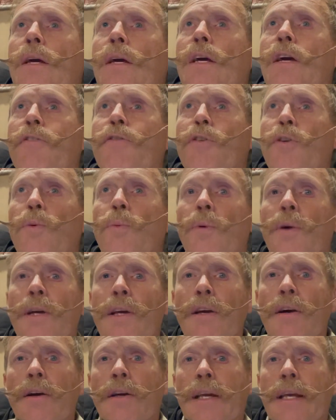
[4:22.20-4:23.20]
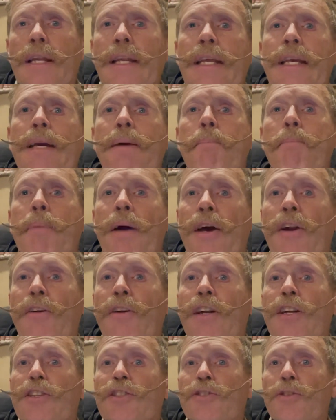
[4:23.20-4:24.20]
if you're working on getting it better
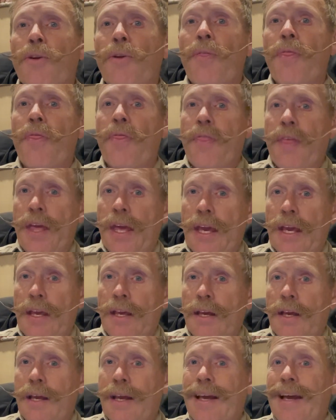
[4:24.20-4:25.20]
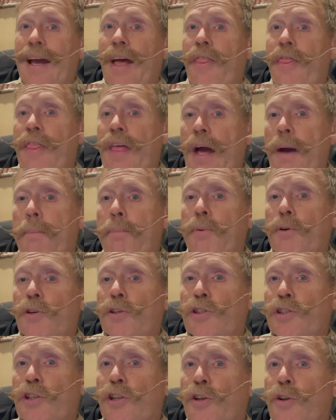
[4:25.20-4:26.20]
at a certain thing, and that
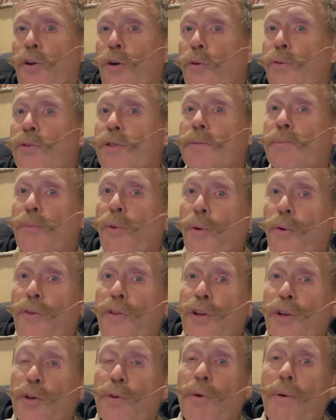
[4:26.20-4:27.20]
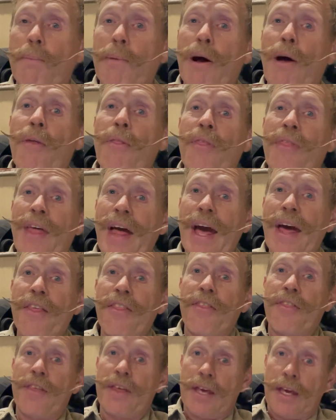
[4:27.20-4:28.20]
person knows more than you about that
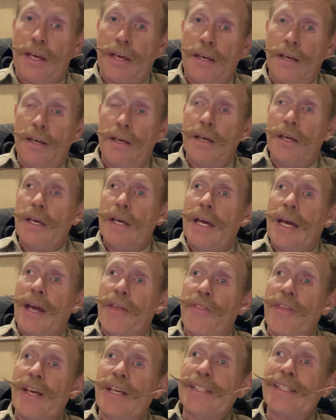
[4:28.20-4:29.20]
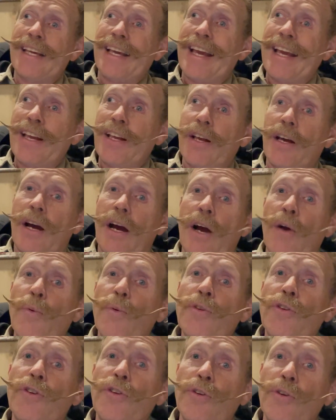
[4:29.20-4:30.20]
thing, and they say, hey, I
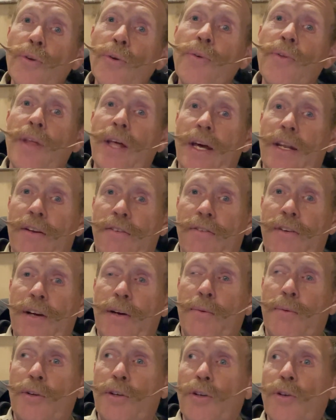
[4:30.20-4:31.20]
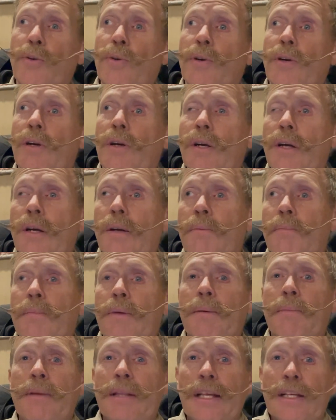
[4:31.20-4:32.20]
wouldn't do that if I were you, or
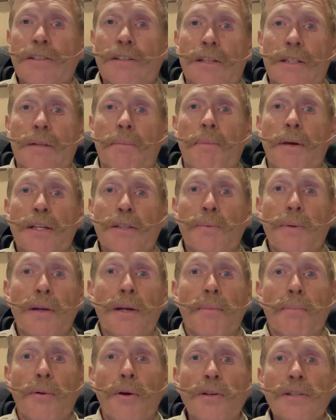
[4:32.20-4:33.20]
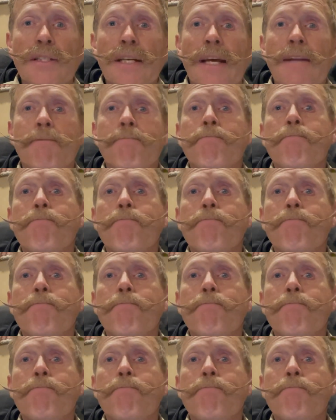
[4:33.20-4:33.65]
maybe that's not the best way to approach that,